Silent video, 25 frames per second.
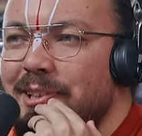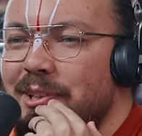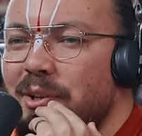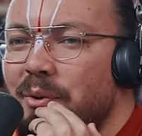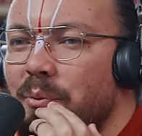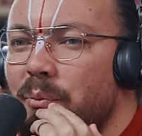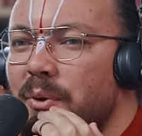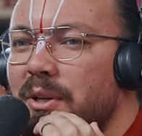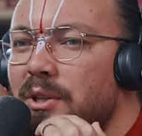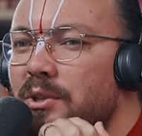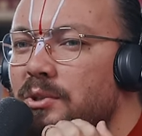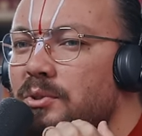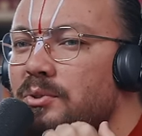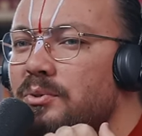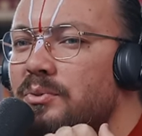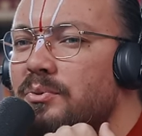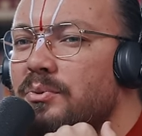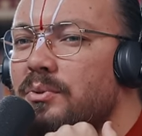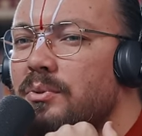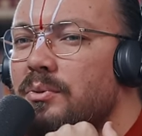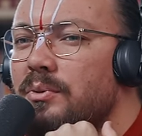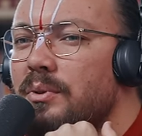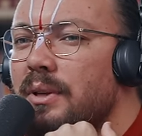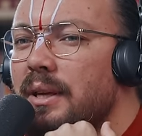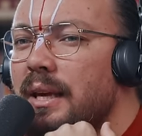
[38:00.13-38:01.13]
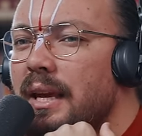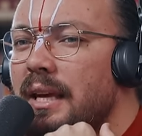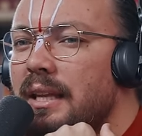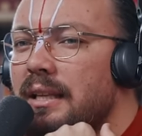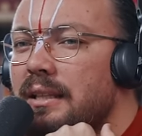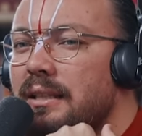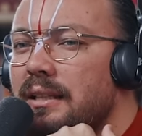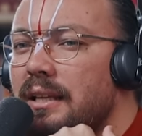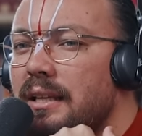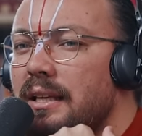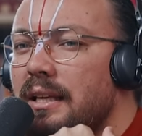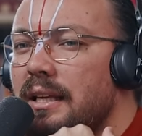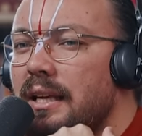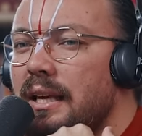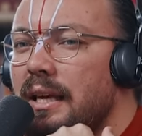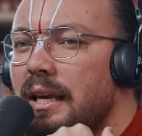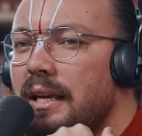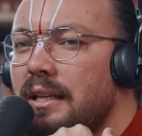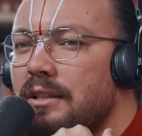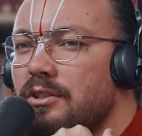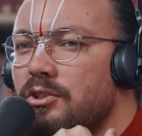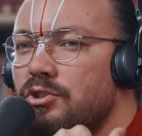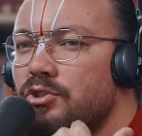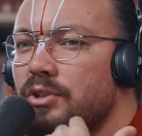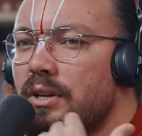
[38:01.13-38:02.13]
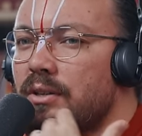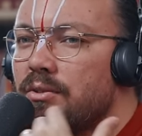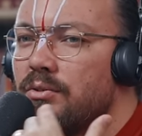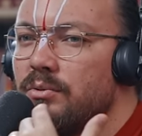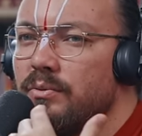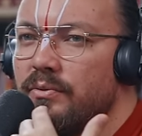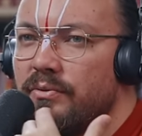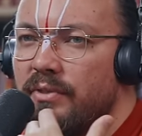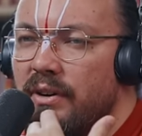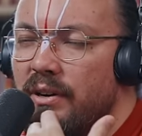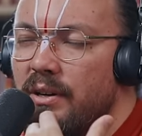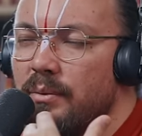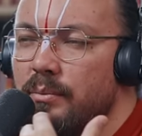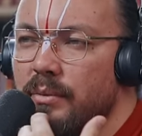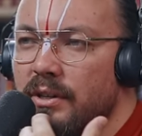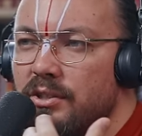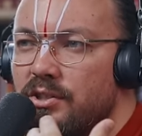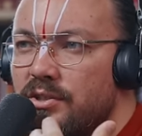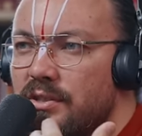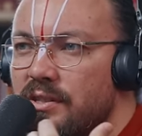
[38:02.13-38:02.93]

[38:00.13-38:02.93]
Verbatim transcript: we do in in general very much